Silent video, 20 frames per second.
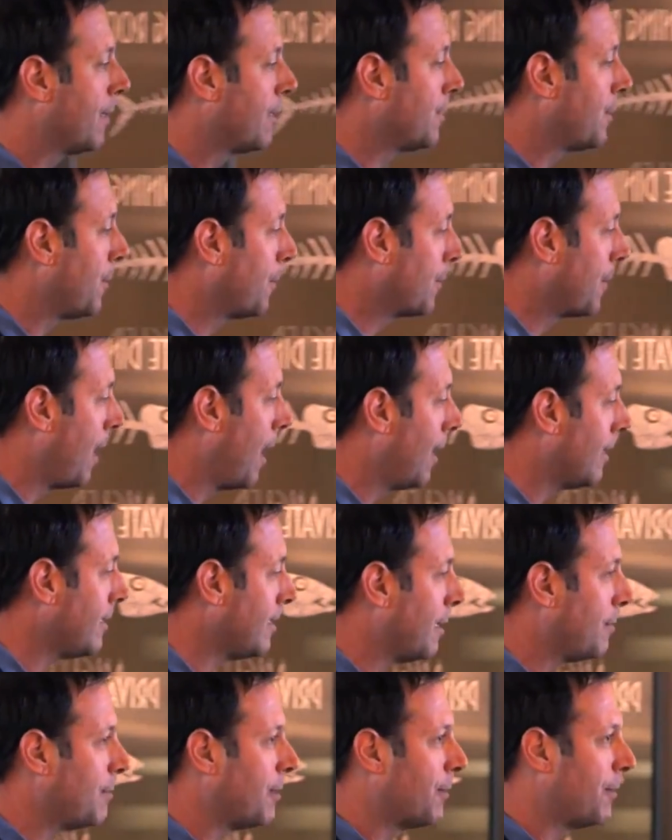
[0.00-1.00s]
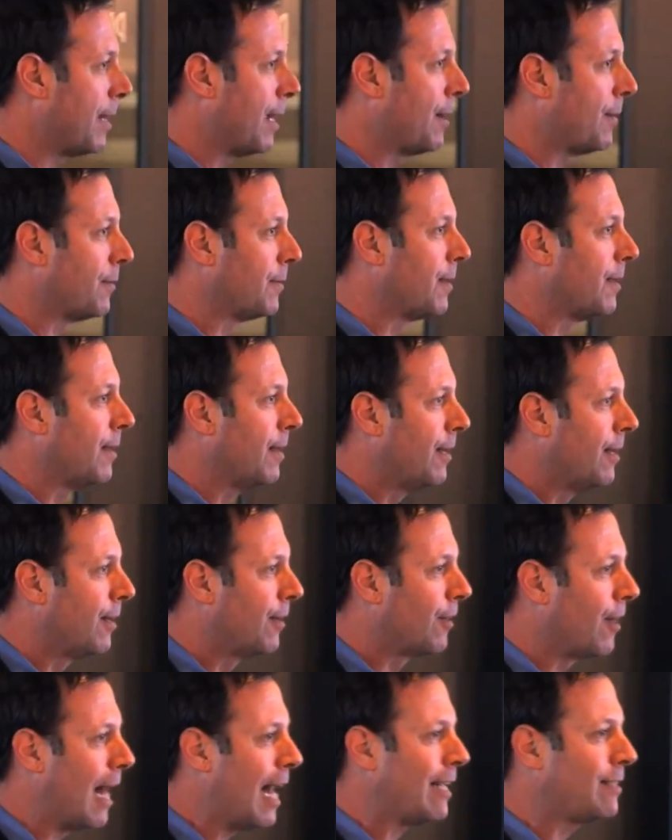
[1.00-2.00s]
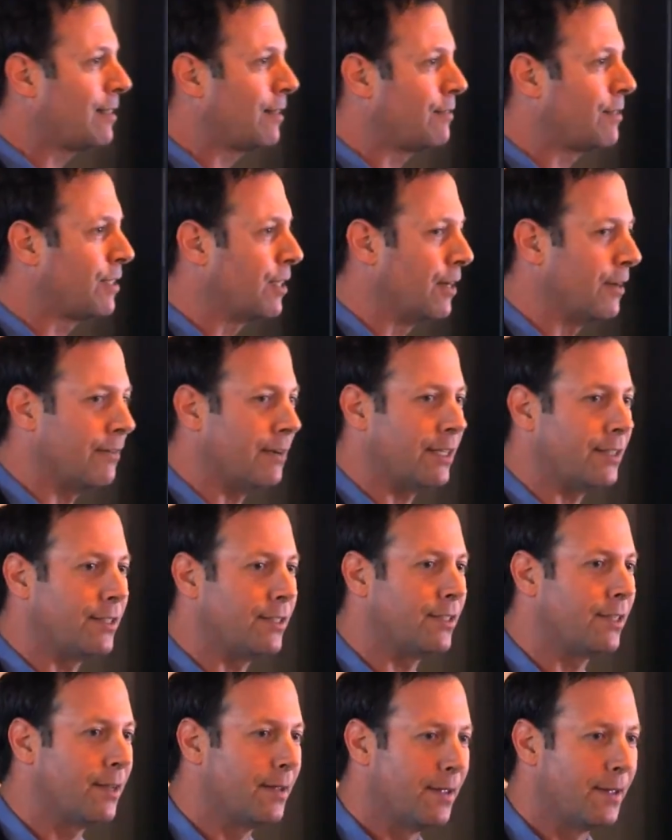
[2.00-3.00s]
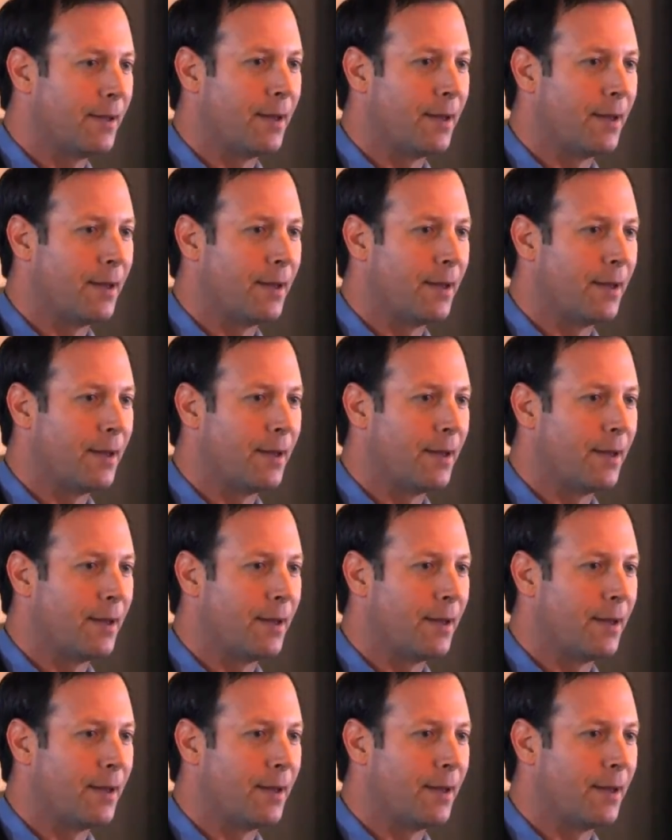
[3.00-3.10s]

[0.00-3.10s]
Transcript: this whole concept around class of service,